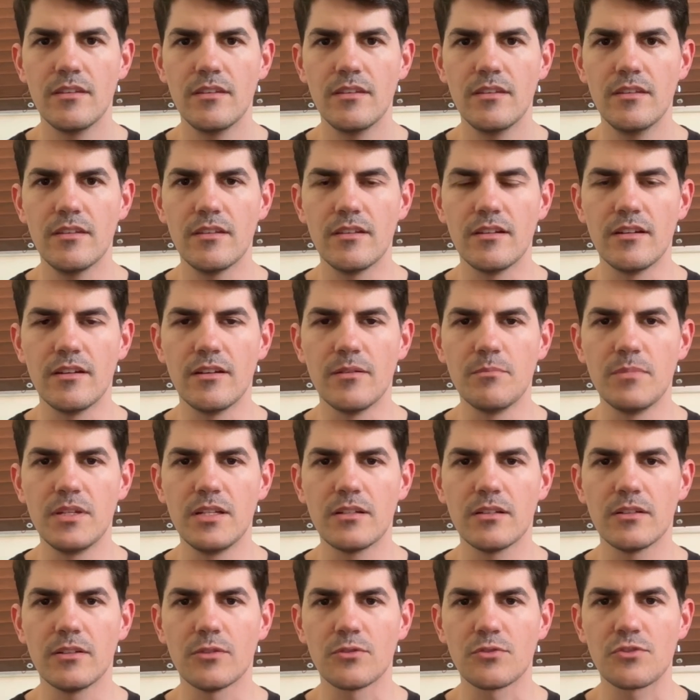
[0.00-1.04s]
being a
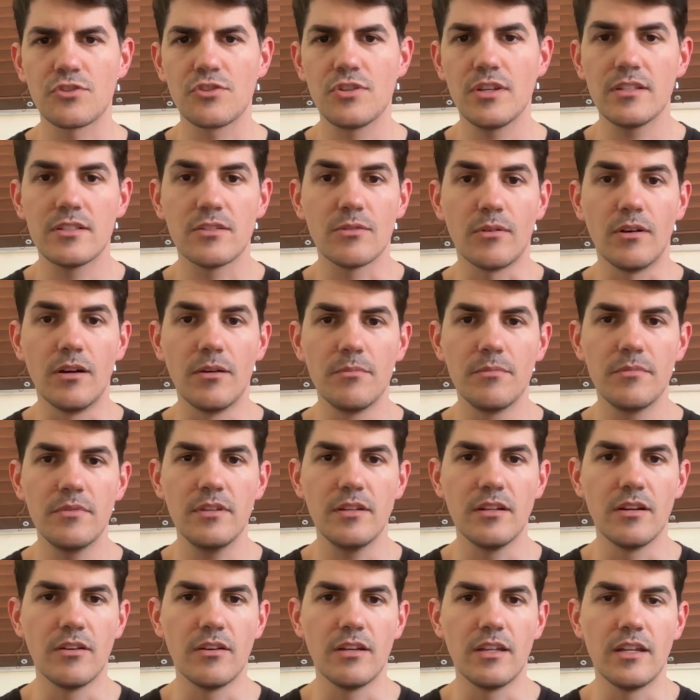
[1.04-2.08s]
little shit to him, and
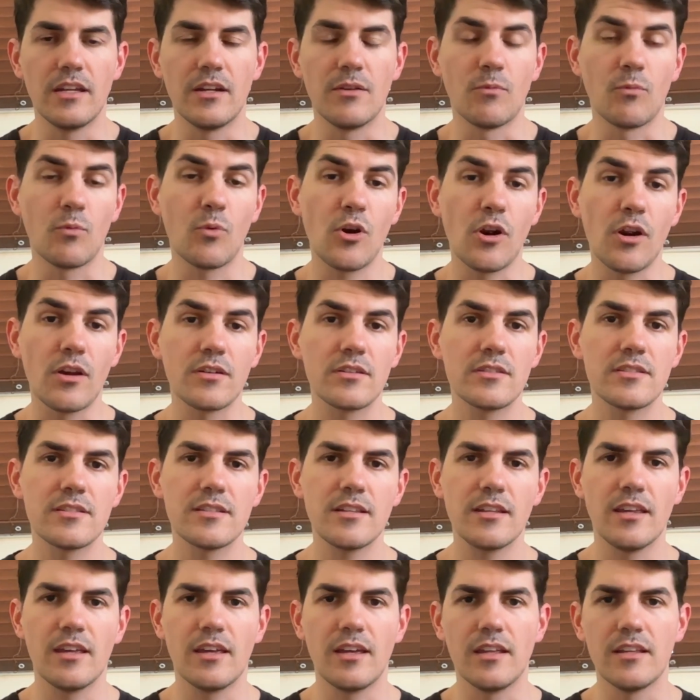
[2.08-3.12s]
it works.
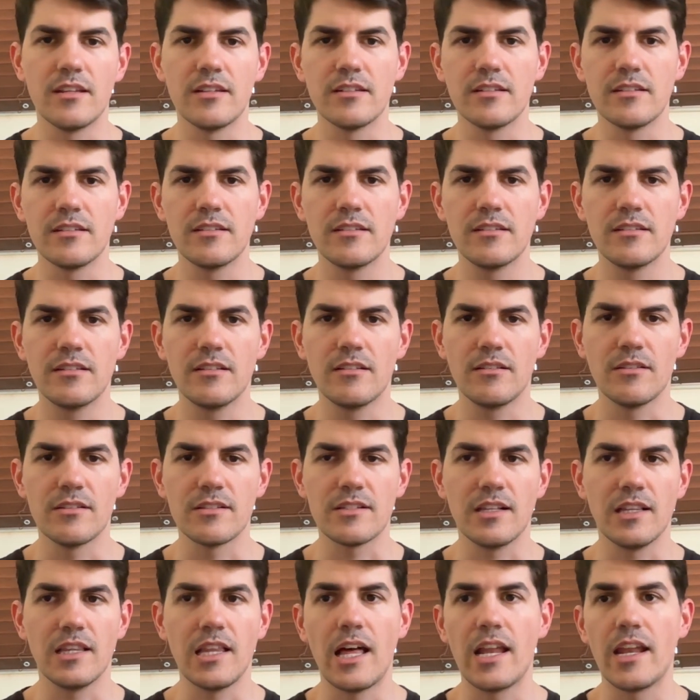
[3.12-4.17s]
And, there's
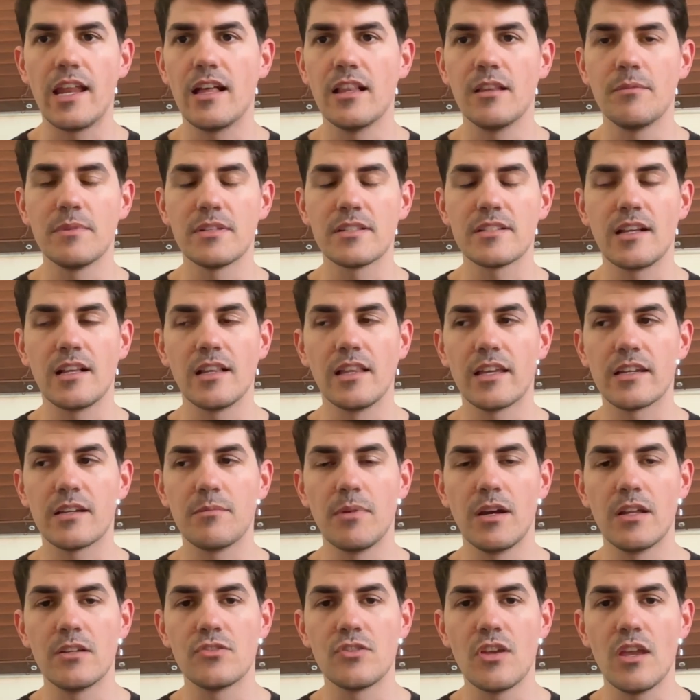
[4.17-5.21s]
a lot of elements I like
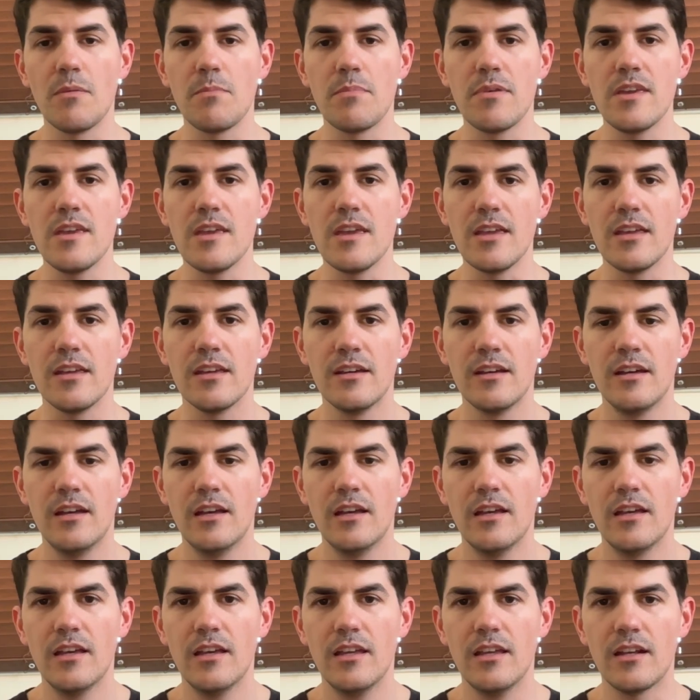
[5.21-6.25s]
about JP,
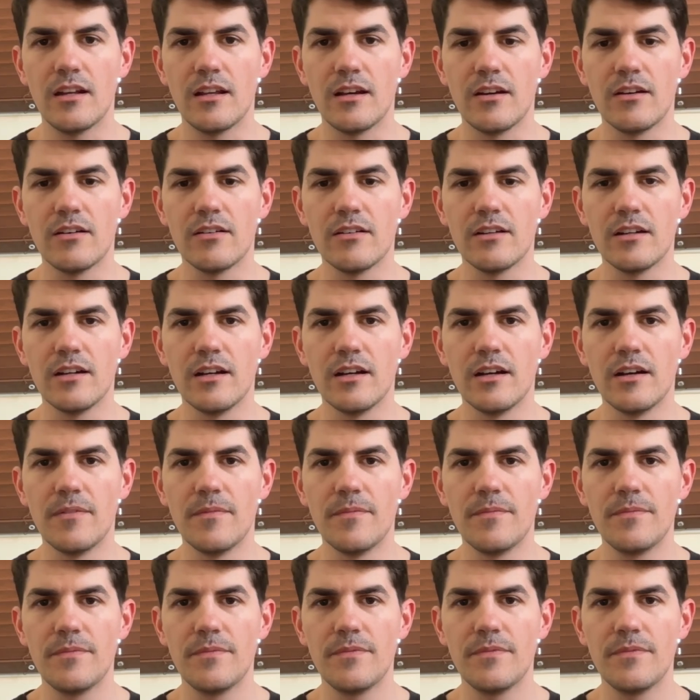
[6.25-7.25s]
you know,